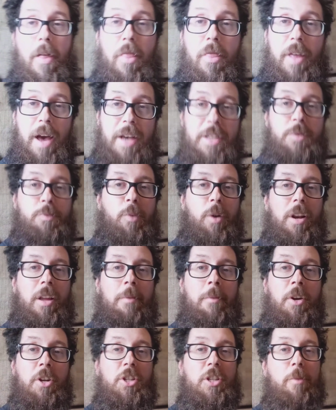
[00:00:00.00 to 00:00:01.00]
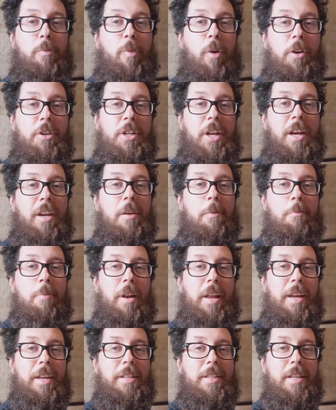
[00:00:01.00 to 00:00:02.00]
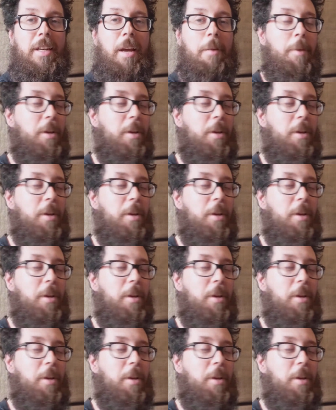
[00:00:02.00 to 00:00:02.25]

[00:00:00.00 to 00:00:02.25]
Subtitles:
that's pretty much the project completed. I'm